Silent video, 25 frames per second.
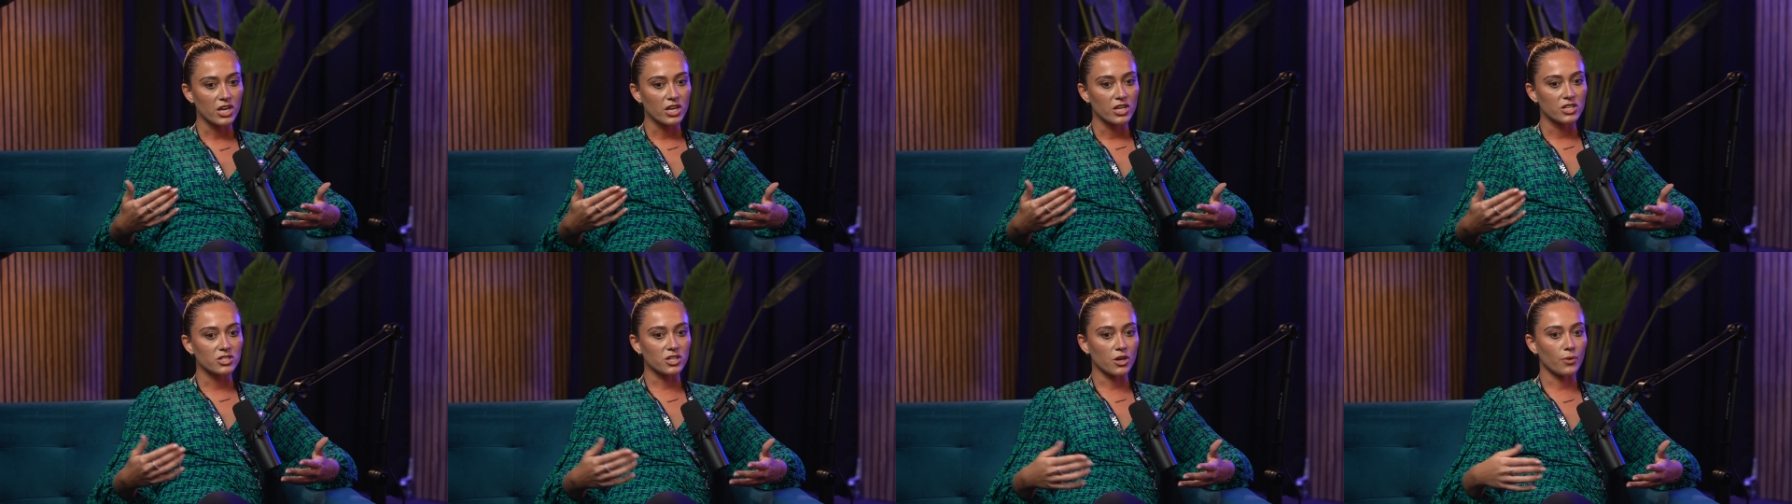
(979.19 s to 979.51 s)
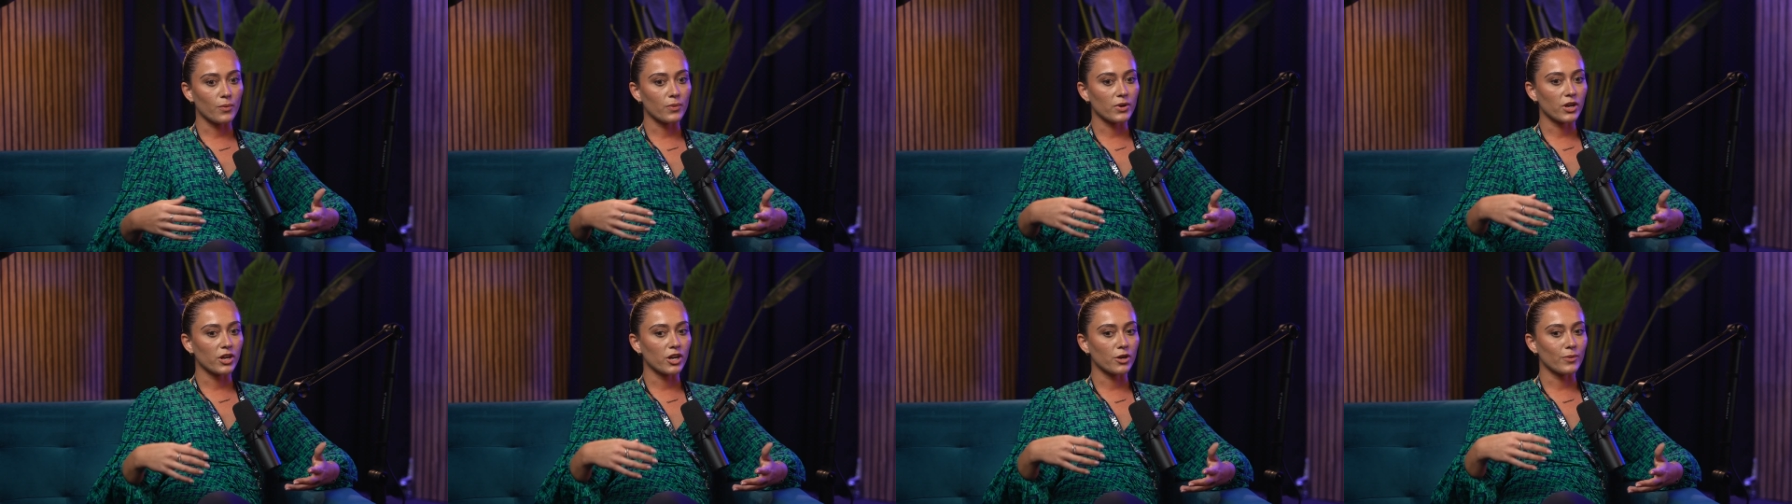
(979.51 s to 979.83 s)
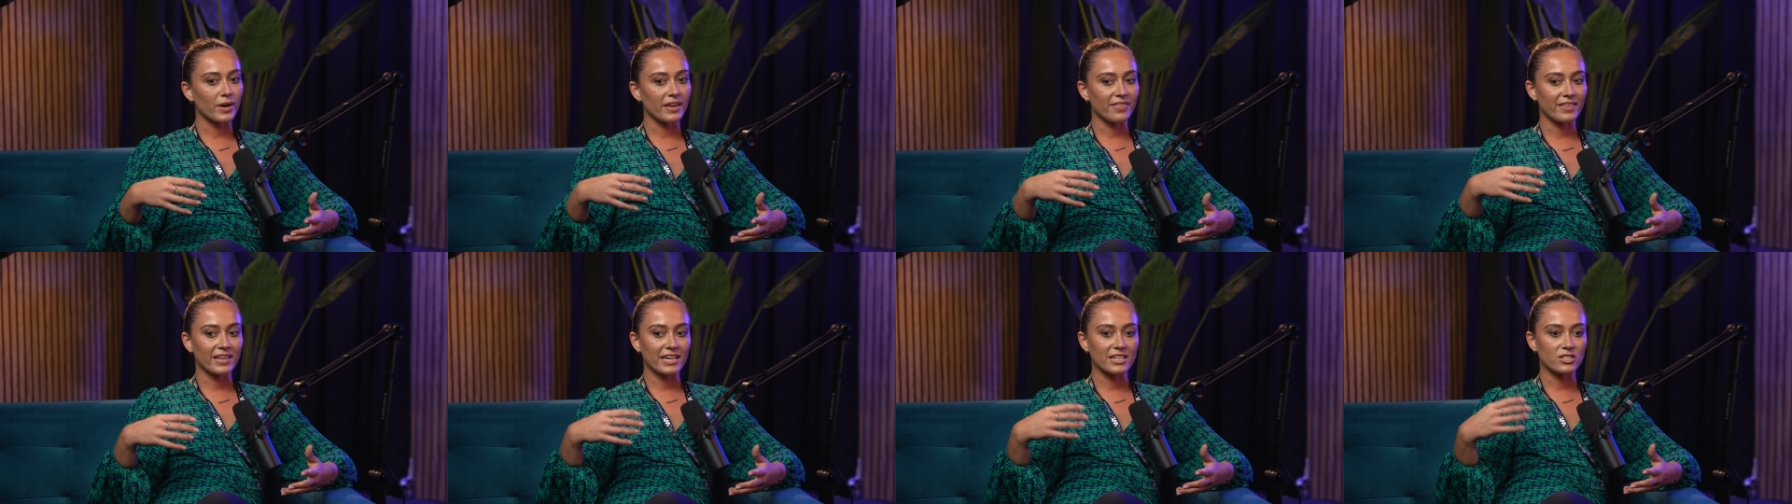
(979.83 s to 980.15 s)
So, you know,
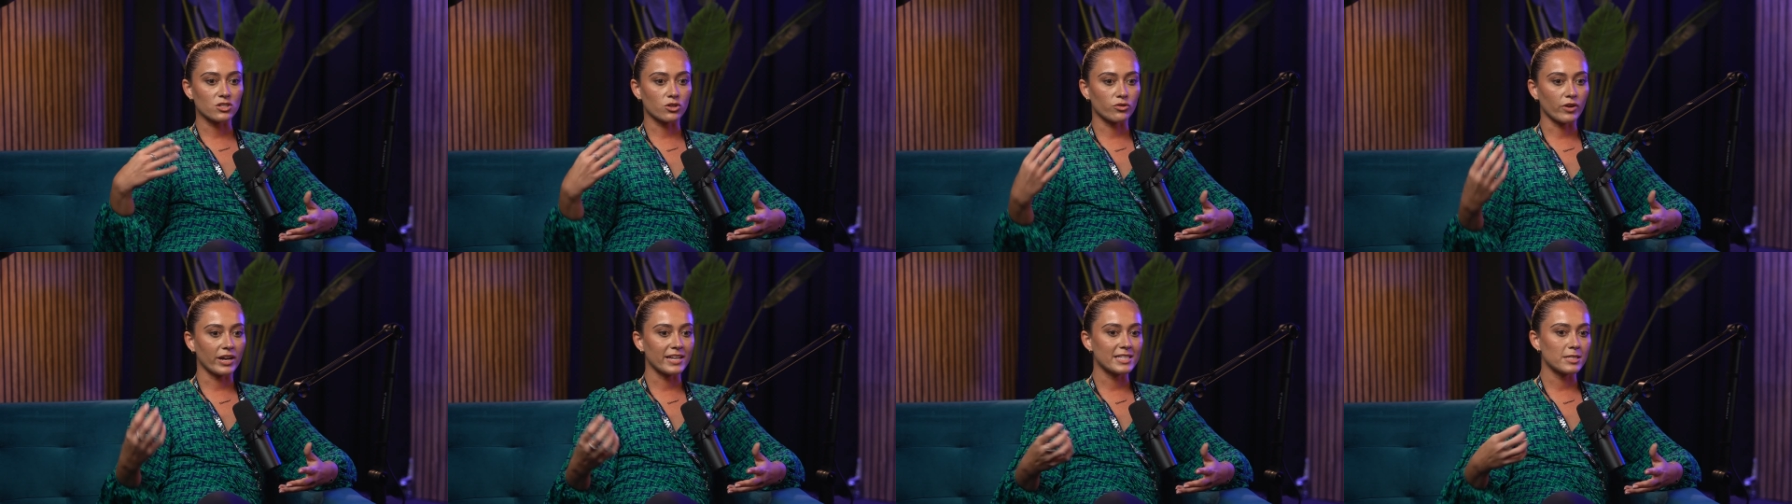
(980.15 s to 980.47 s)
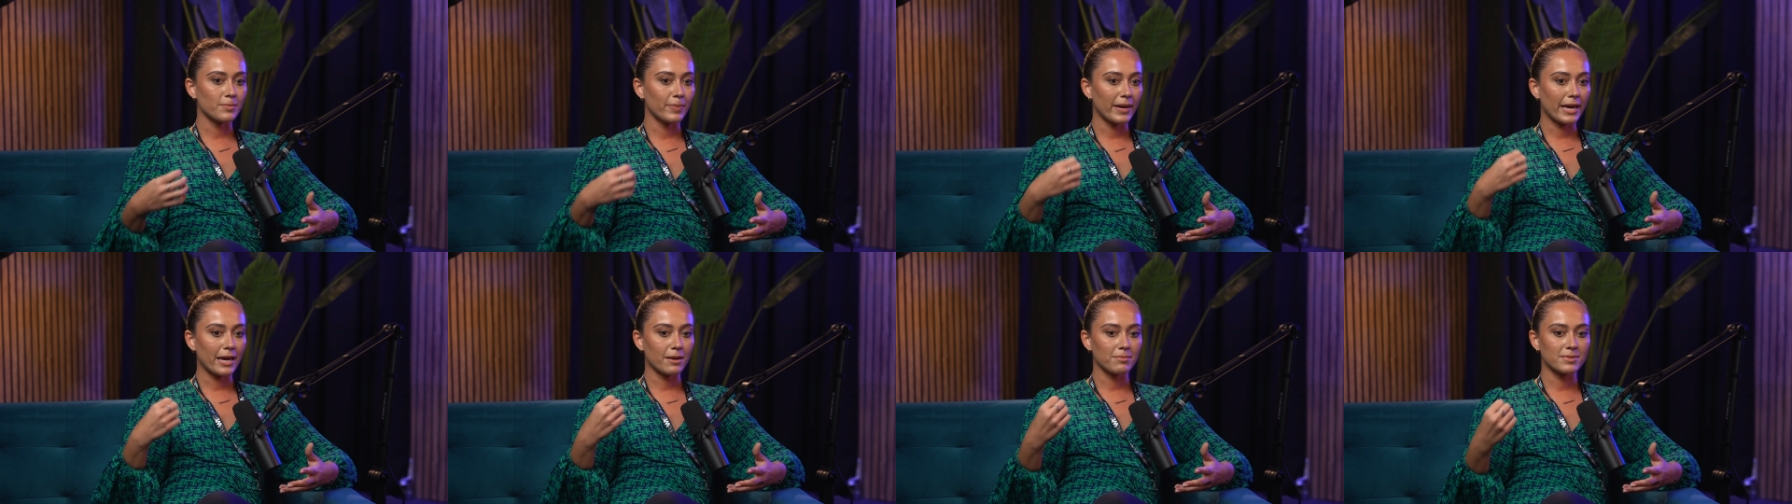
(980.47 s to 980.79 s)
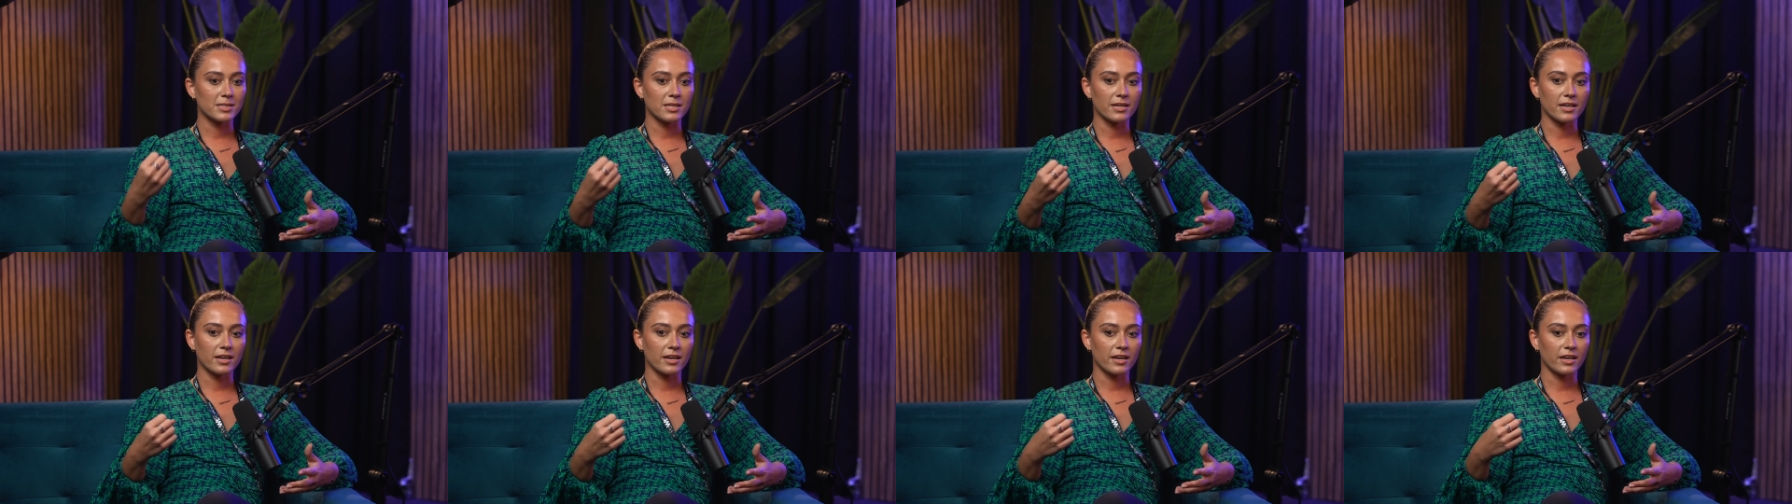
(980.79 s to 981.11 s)
I think it's great to be able
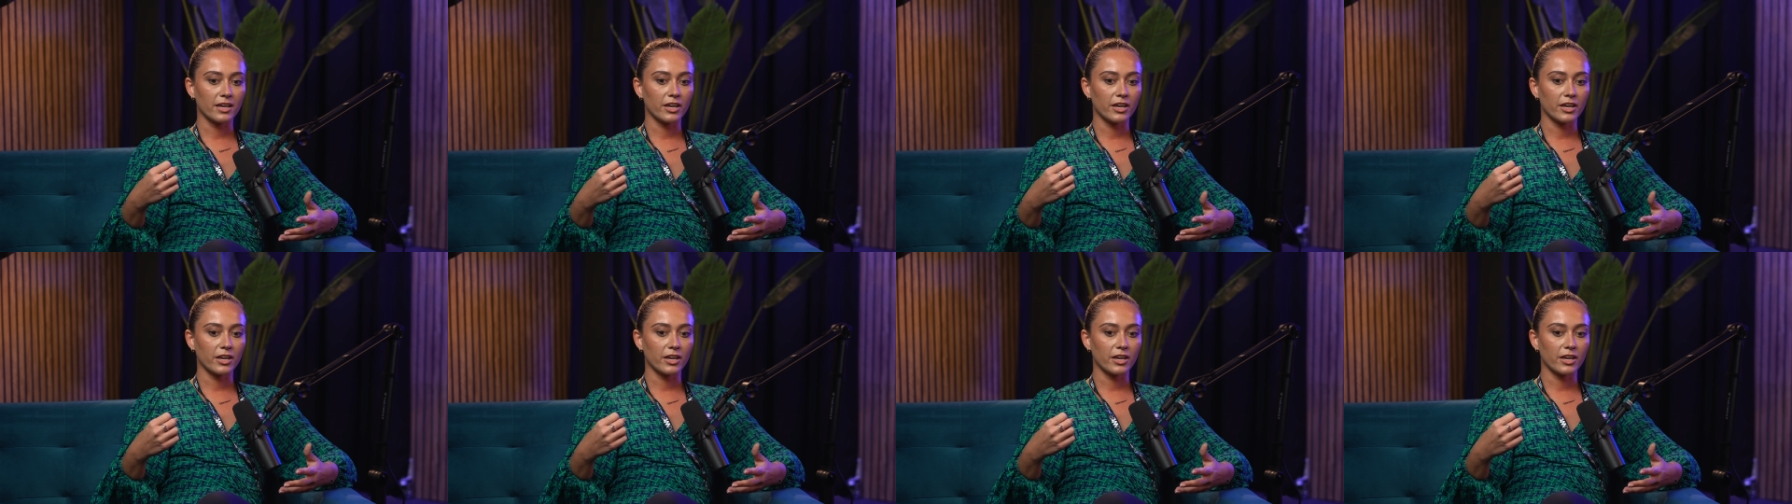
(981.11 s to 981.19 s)
to,